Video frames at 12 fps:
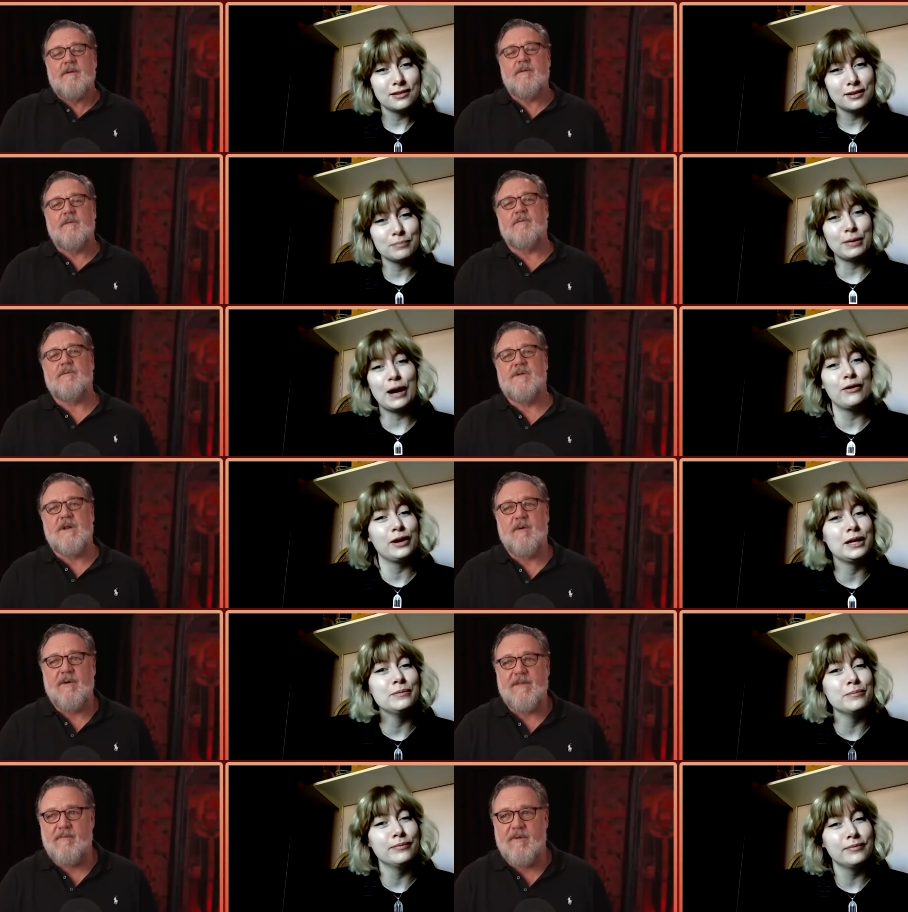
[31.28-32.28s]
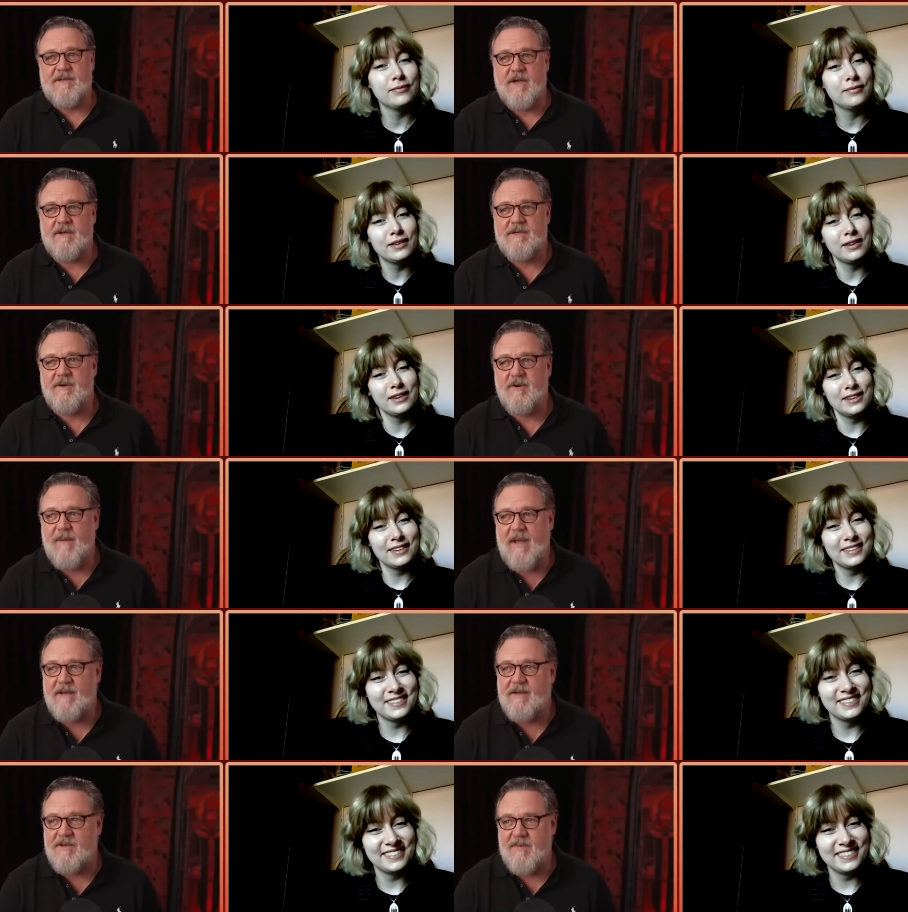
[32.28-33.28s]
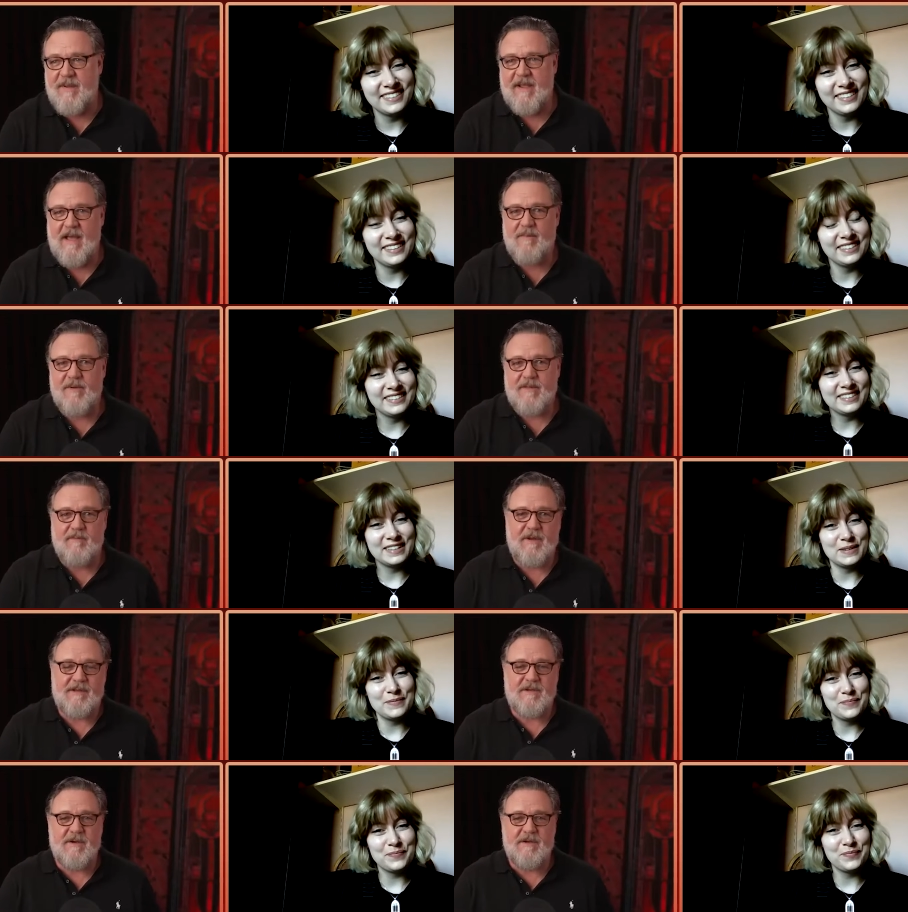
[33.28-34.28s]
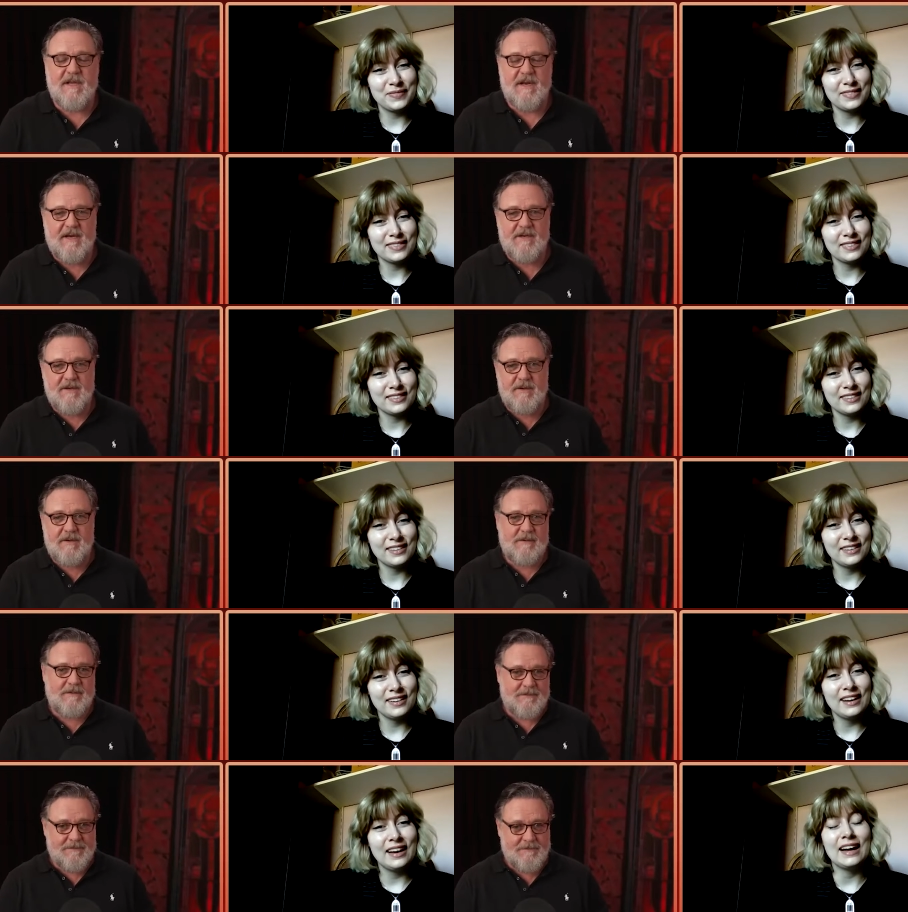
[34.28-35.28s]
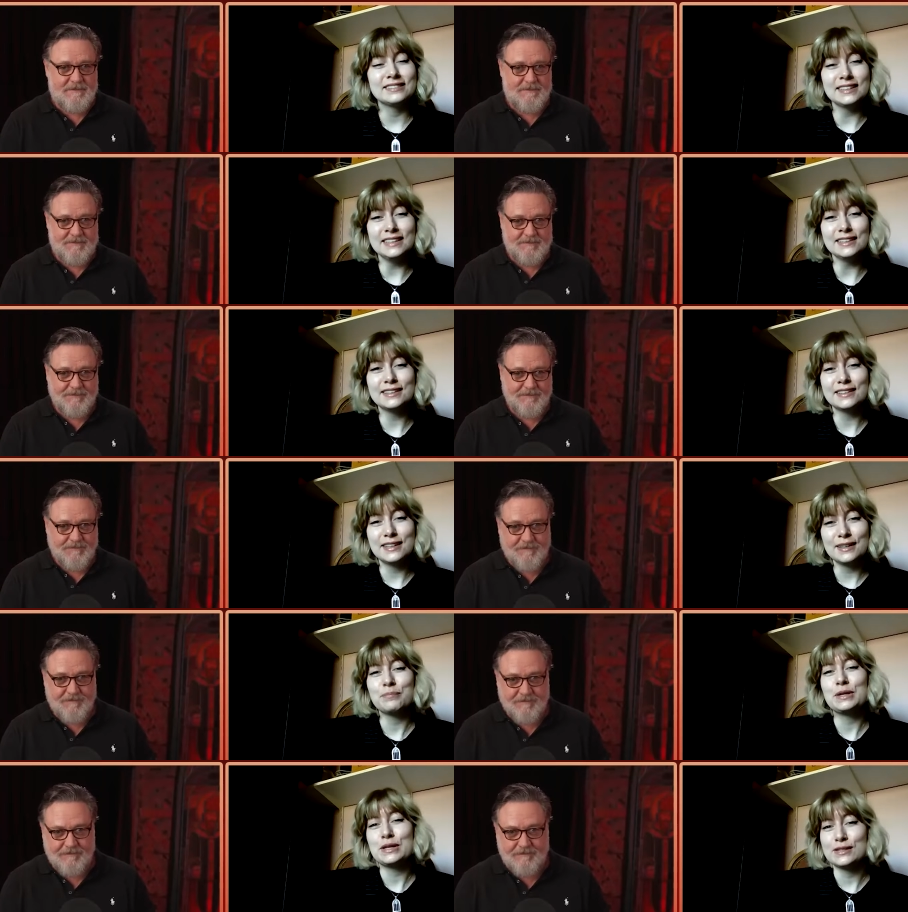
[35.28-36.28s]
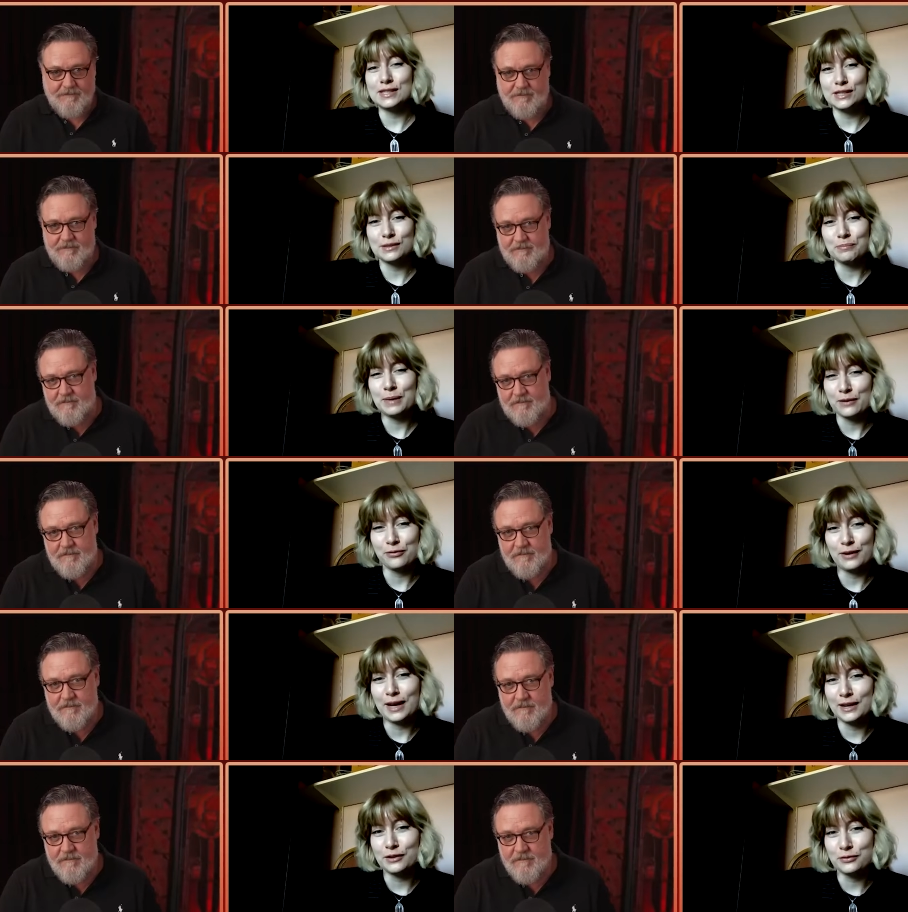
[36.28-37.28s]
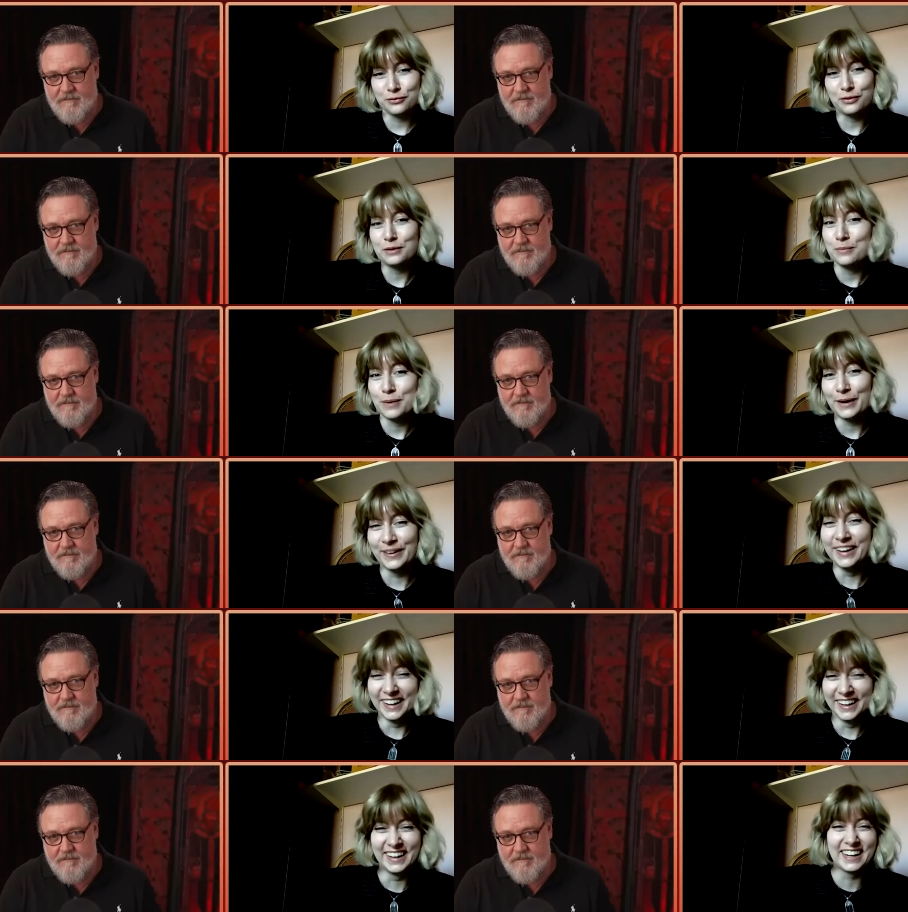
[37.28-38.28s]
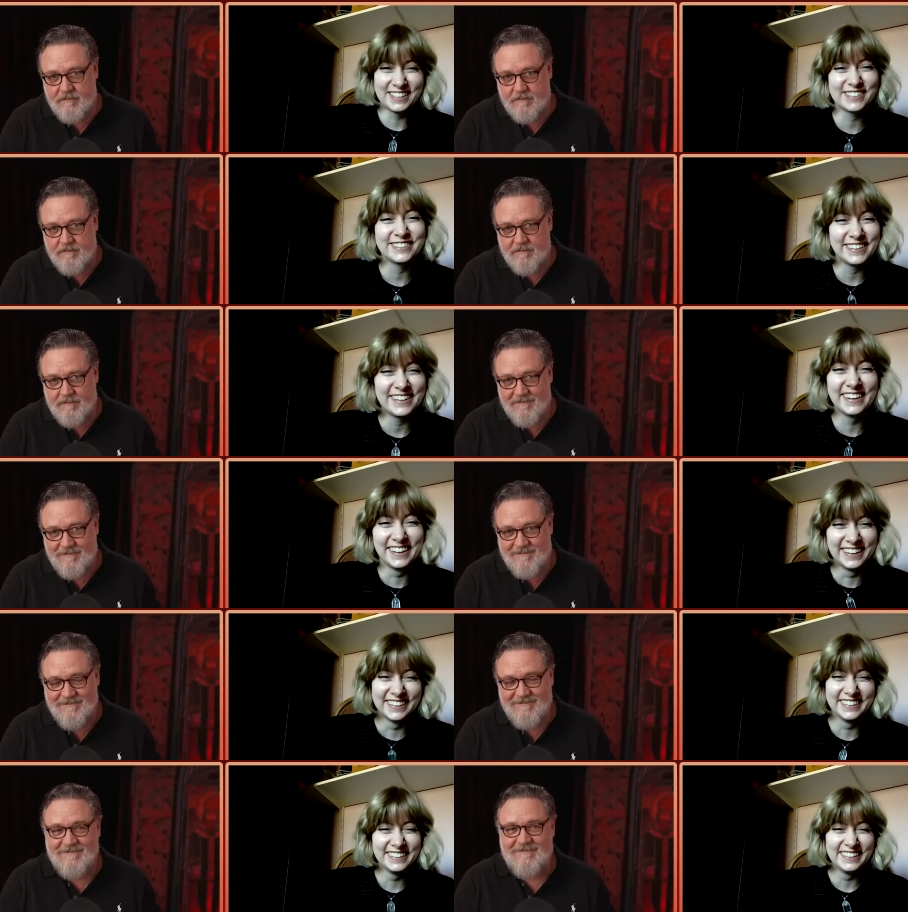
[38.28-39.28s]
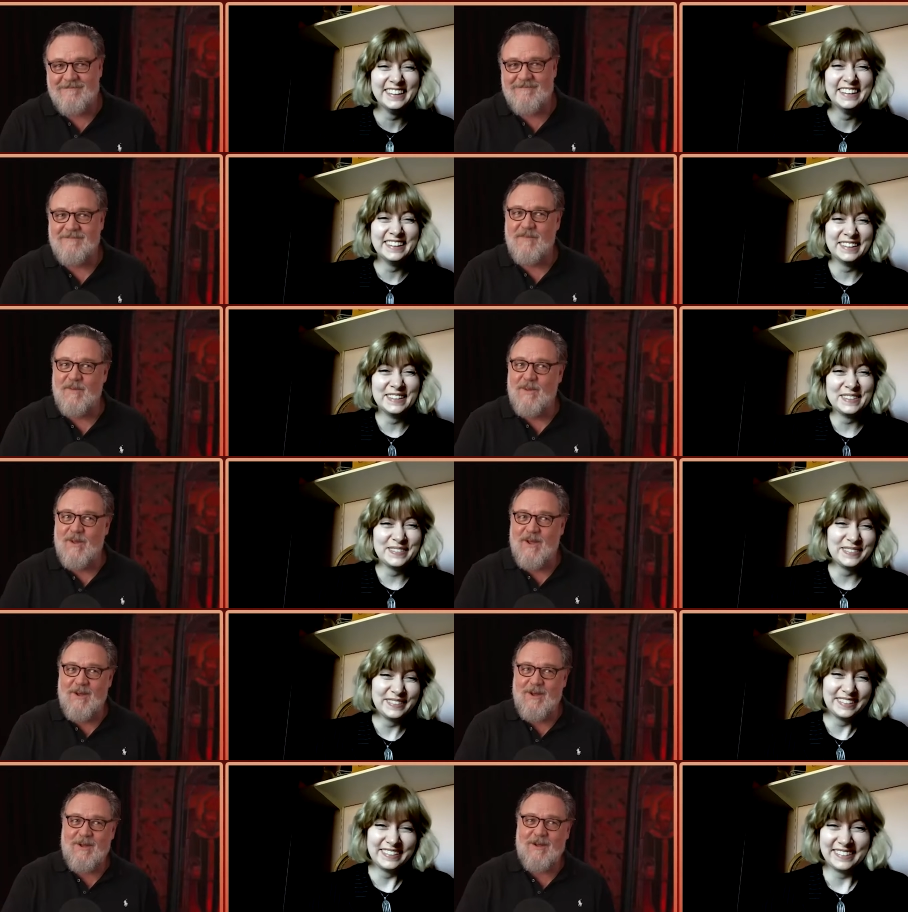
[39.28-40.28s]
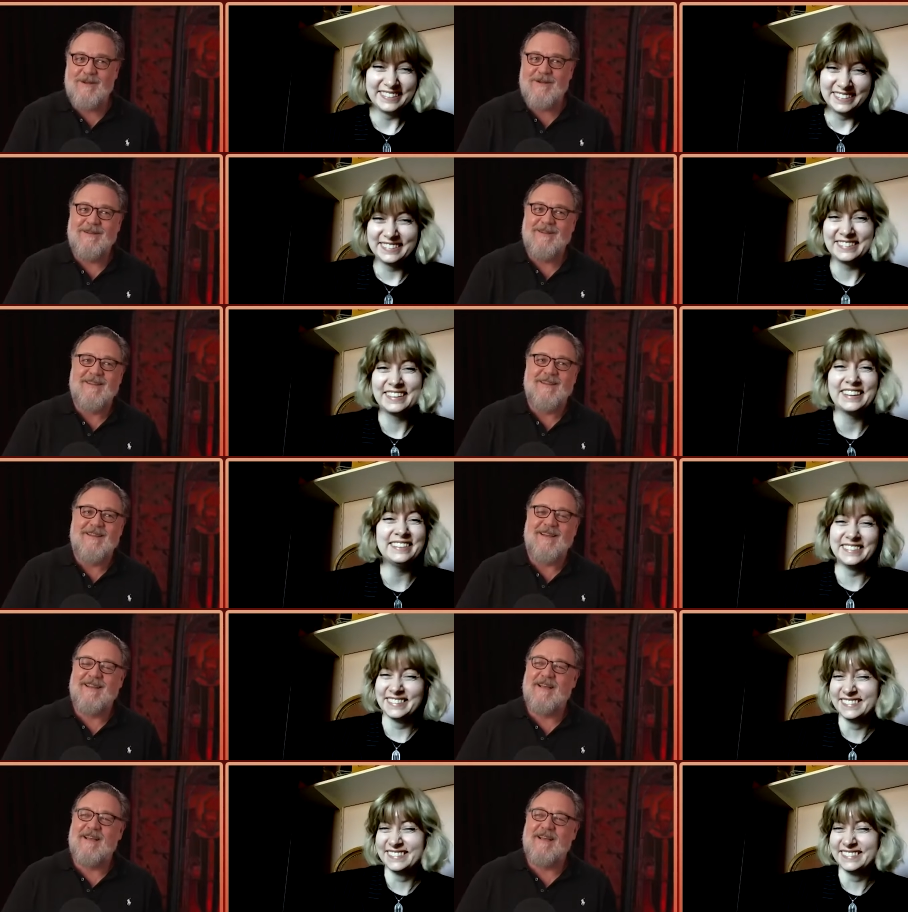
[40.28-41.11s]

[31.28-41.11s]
Speaker 1: about
Speaker 2: him? Do you know what the Red Sox are about? Did you pick up what the Red Sox connect to?
Speaker 1: I think because he's a big fan of football, like soccer.
Speaker 2: No.
Speaker 1: No?